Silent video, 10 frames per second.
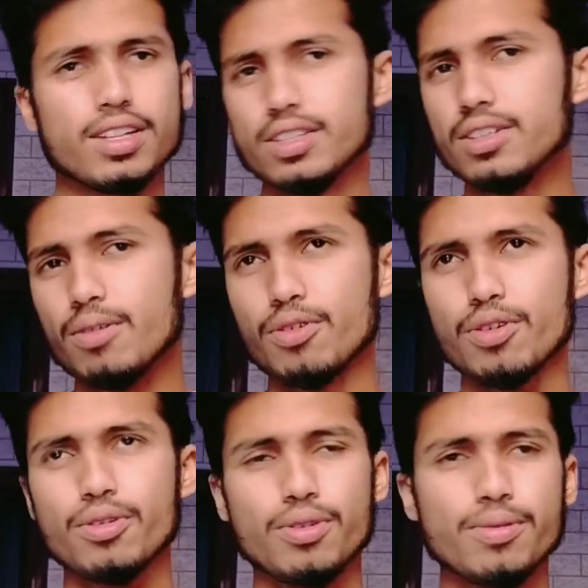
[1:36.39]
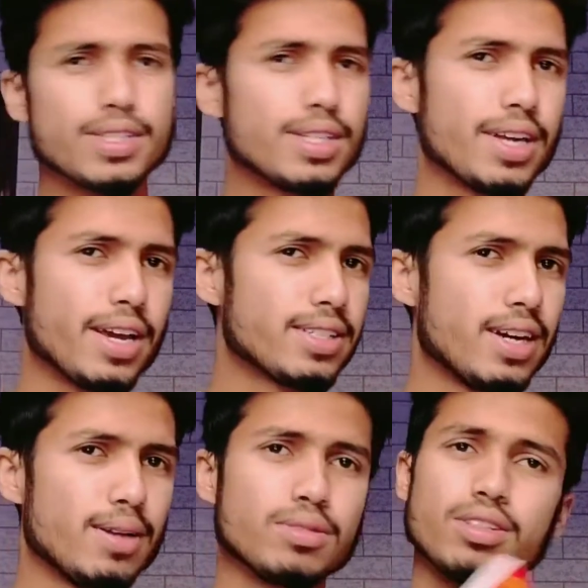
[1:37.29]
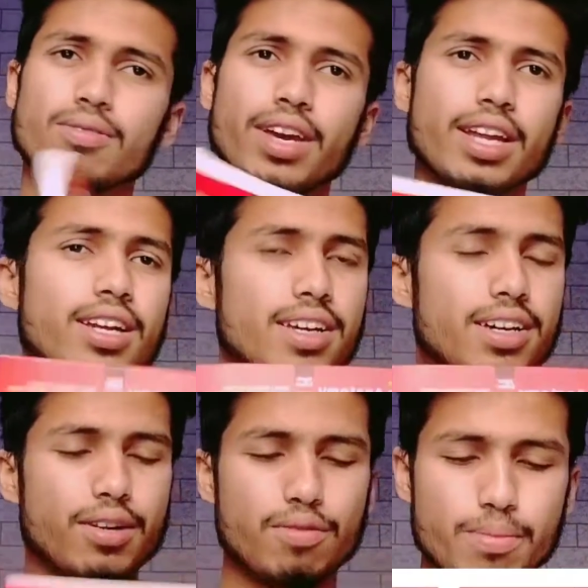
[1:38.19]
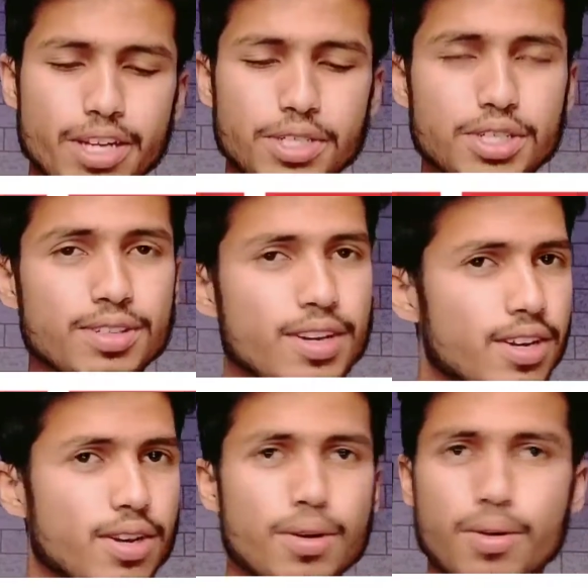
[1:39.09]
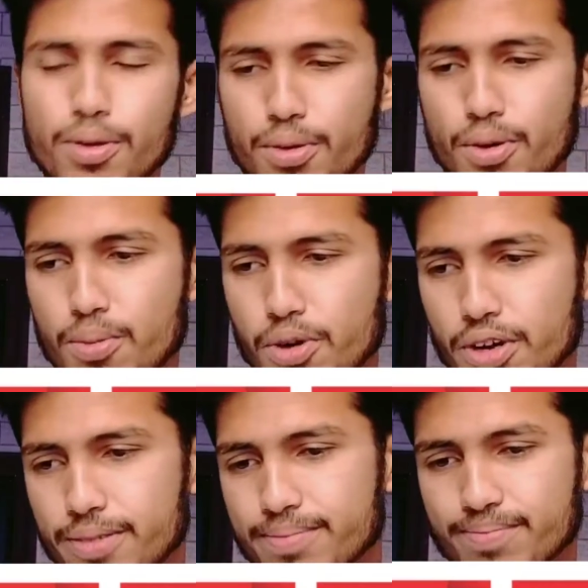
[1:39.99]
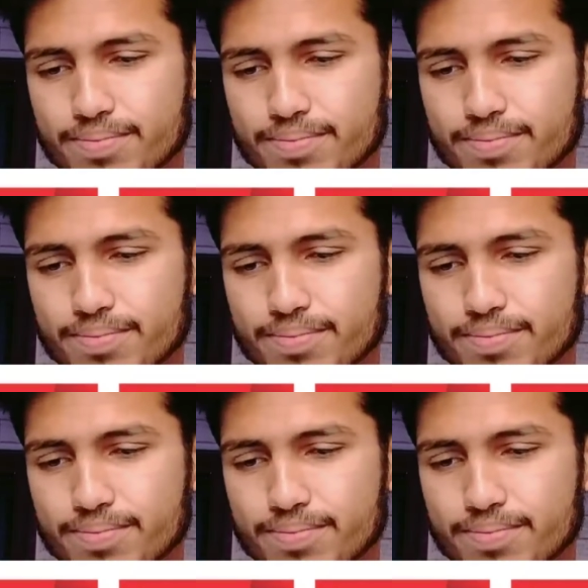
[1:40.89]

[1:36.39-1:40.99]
These are for your university exams. Very clear information. Go to Go book.